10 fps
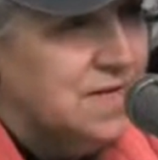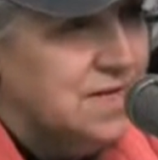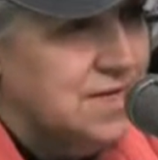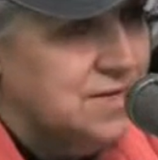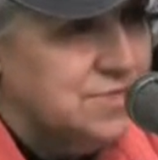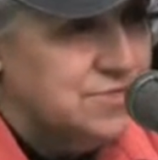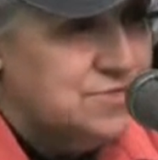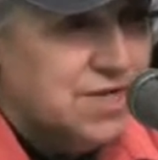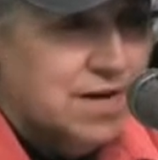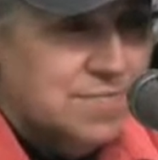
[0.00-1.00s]
And
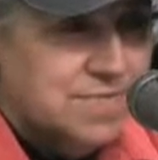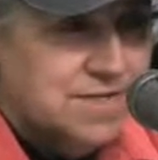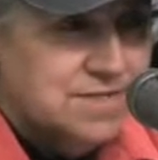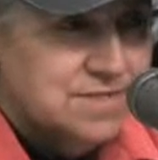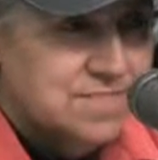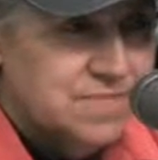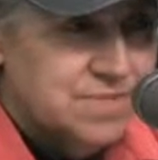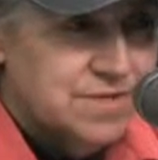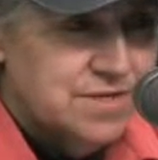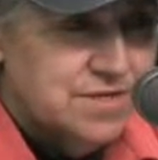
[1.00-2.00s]
pictures compliment of the
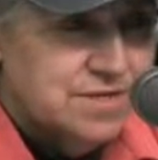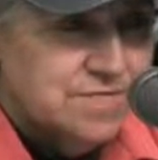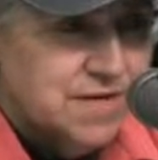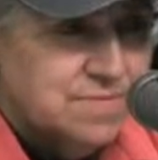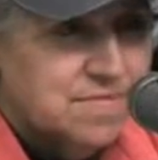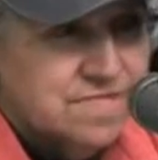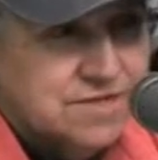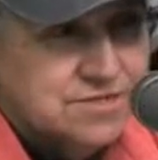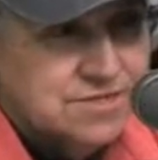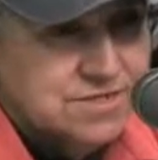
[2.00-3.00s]
Billy Graham
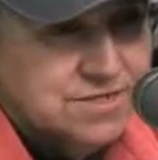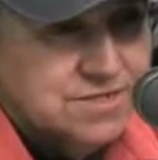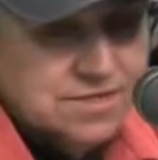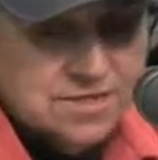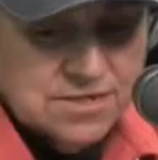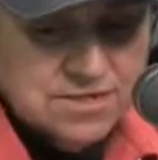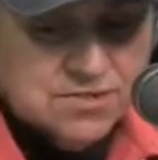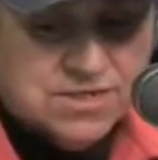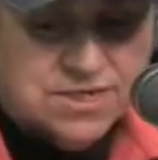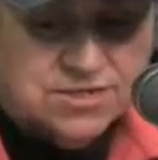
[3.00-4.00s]
Evangelistic
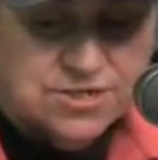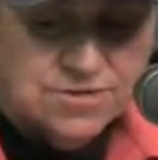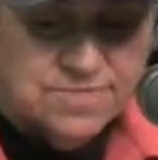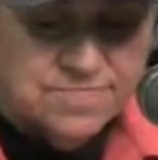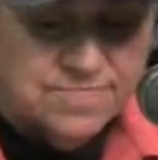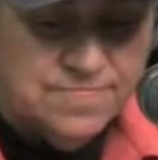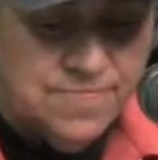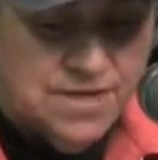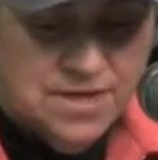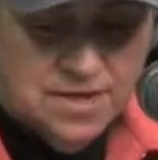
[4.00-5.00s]
Association.
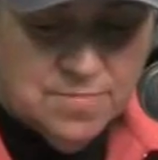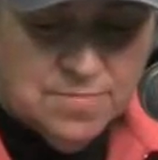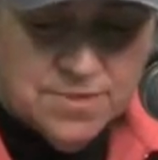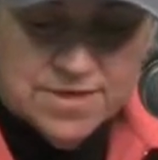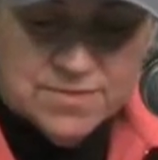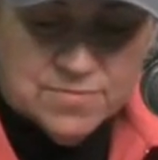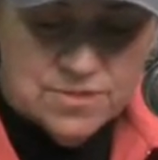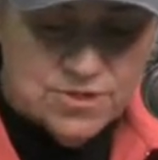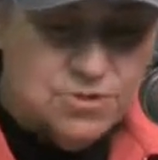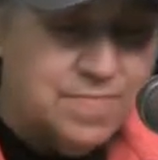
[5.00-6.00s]
But
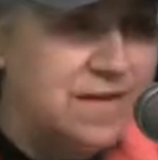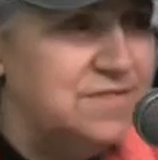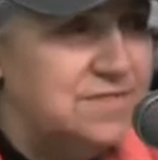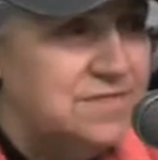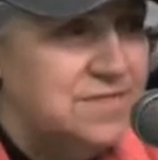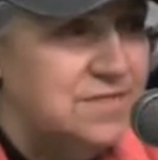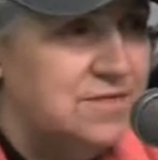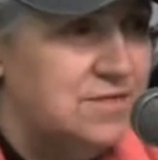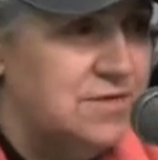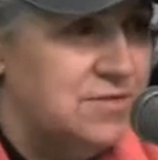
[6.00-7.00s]
what you're about to see
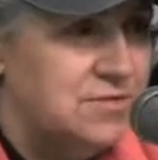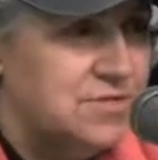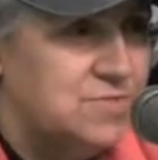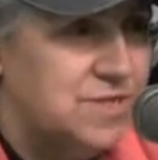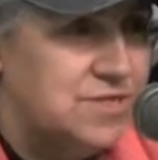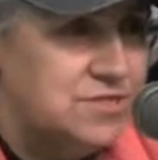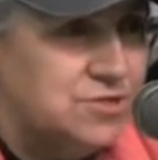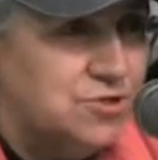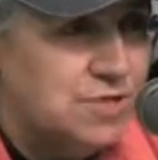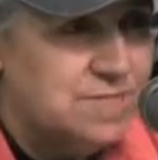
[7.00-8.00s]
are going to be
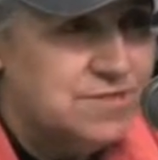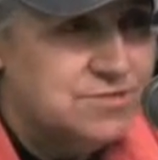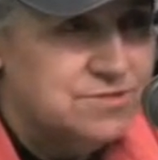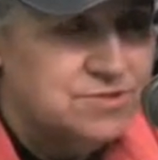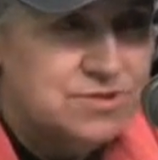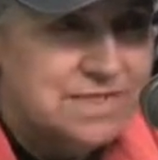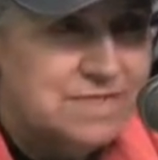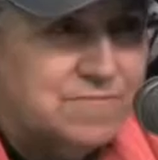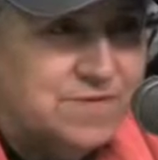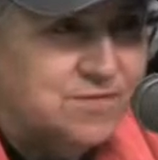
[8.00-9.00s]
historic pictures. You're going to
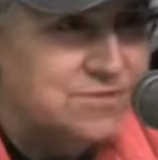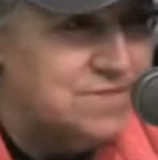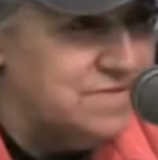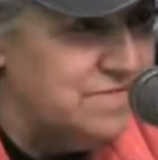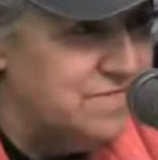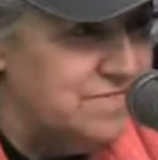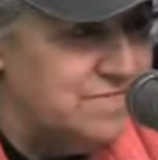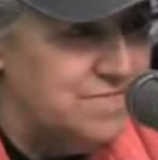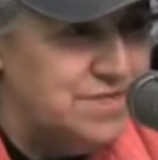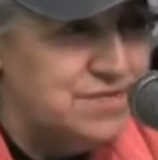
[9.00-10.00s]
see pictures of
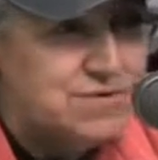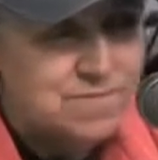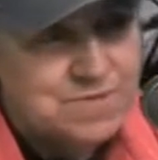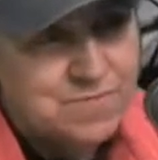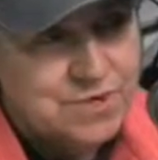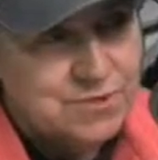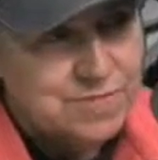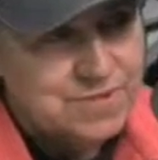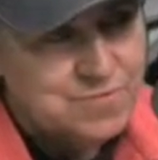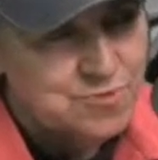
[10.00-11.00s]
Billy Graham and the
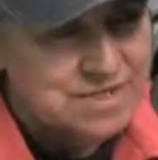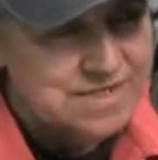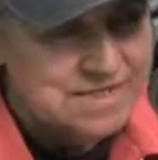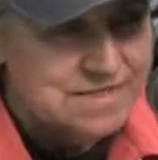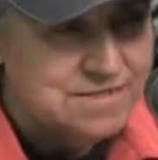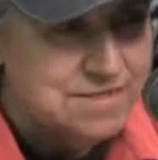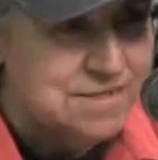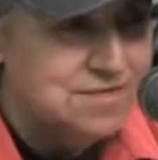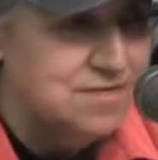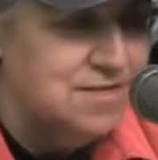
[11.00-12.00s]
Pope and the presidents,
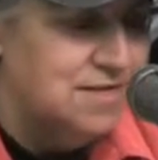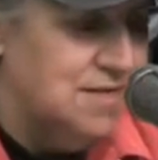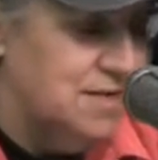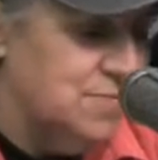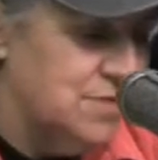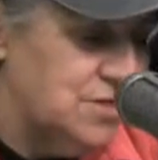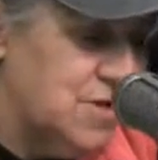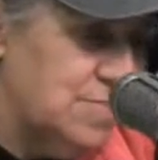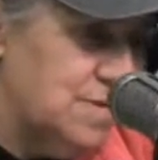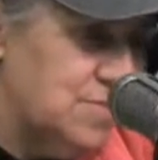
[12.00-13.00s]
and Billy
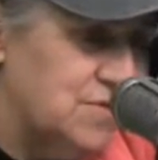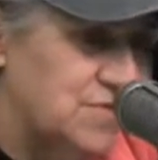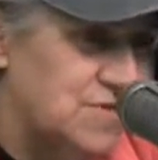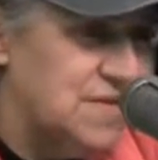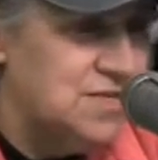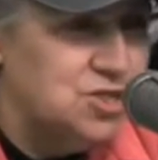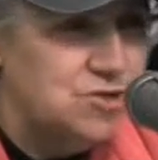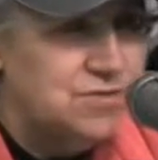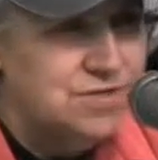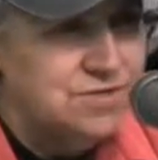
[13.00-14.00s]
Graham and Martin Luther King
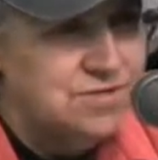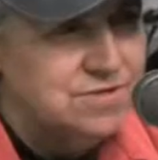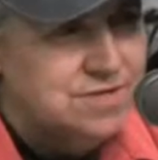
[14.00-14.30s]
Jr.,